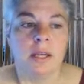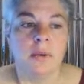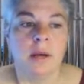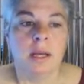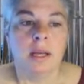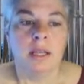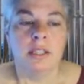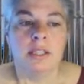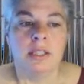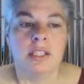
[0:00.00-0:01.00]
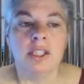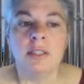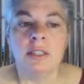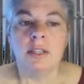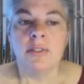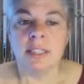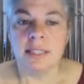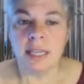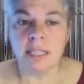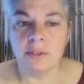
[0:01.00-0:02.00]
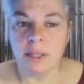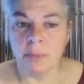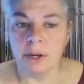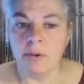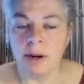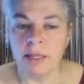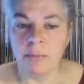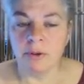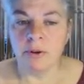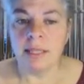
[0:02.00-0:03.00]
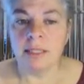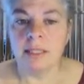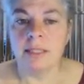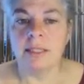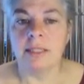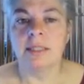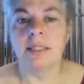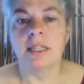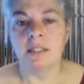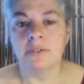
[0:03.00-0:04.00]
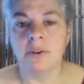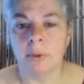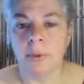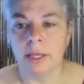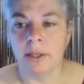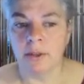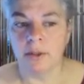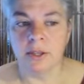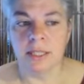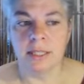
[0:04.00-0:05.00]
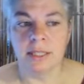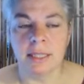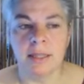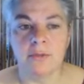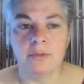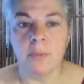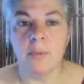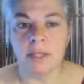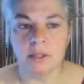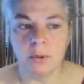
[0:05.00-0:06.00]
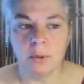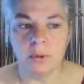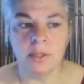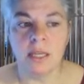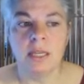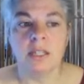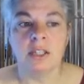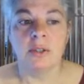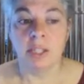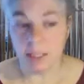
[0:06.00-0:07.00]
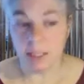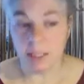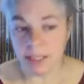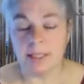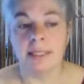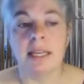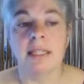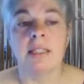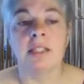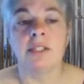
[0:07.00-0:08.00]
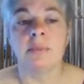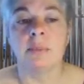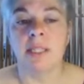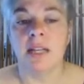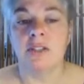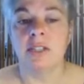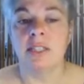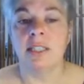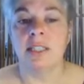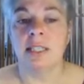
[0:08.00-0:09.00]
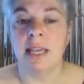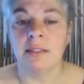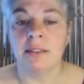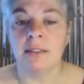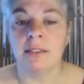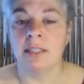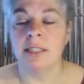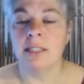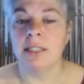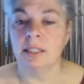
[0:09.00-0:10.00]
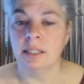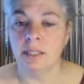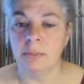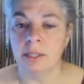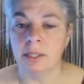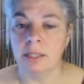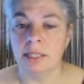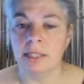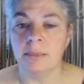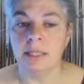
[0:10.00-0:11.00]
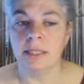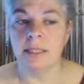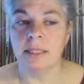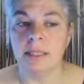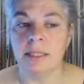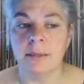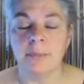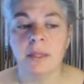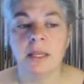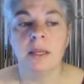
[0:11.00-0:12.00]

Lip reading: So students have successfully progressed to study the following at university from this course. So nursing, as I said, including paediatric nursing, adult nursing and learning disability nursing.